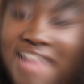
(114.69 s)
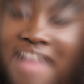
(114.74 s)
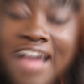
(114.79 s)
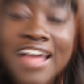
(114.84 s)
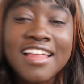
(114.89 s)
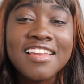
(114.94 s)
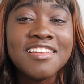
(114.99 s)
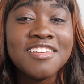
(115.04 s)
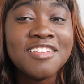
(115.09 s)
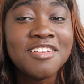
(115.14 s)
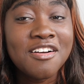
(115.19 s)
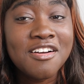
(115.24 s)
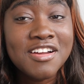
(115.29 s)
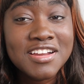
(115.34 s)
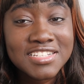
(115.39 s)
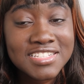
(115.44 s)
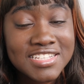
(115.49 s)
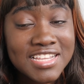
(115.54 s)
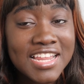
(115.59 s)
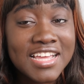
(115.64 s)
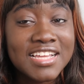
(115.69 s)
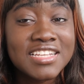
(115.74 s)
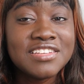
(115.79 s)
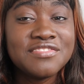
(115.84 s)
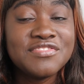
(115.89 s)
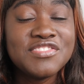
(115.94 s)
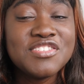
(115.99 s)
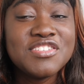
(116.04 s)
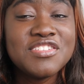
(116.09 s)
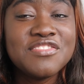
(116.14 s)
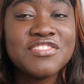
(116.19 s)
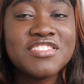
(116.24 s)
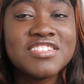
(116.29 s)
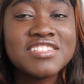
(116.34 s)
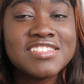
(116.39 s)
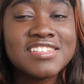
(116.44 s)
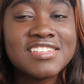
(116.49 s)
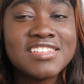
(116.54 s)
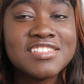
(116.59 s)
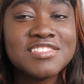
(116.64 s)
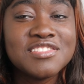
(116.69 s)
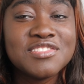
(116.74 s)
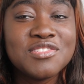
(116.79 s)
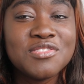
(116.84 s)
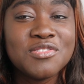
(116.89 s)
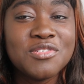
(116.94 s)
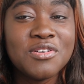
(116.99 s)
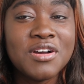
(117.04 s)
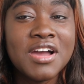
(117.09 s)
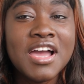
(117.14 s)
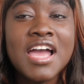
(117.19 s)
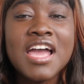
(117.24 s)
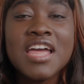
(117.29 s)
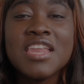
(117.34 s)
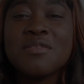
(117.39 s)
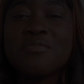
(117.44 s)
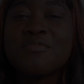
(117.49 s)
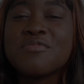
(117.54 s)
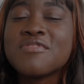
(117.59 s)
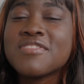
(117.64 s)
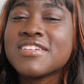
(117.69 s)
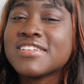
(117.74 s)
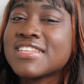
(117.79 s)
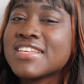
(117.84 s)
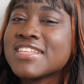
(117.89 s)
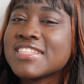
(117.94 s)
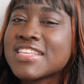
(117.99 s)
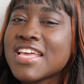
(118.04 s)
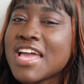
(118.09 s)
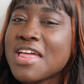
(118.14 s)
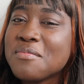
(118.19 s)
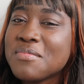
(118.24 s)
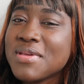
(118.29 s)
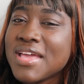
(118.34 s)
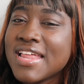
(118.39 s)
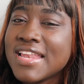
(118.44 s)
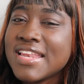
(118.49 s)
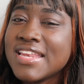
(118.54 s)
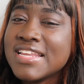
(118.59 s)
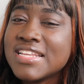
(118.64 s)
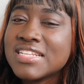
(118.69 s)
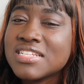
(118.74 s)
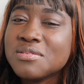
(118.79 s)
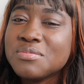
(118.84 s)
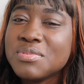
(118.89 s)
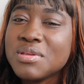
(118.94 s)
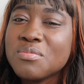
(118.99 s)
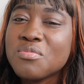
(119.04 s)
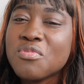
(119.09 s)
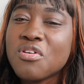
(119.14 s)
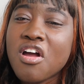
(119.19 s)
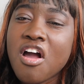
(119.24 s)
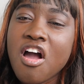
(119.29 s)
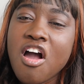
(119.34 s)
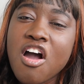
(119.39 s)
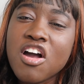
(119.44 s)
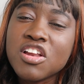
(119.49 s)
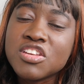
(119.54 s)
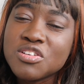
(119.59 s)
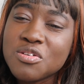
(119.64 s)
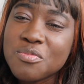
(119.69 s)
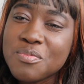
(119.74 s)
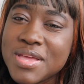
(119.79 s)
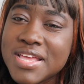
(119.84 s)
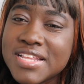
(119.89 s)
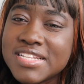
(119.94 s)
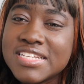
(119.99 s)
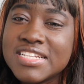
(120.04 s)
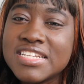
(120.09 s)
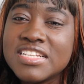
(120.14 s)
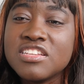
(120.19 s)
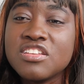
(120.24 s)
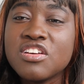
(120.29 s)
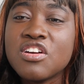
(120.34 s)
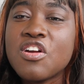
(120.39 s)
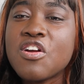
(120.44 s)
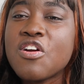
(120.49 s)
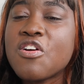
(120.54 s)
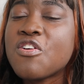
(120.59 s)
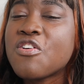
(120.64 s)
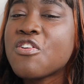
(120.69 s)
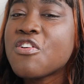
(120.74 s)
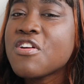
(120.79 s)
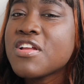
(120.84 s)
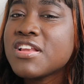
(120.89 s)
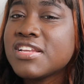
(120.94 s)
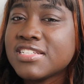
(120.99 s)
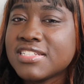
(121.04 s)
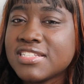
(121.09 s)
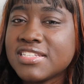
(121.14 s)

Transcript: At large selective universities, though, the process can be a little bit more automated in the early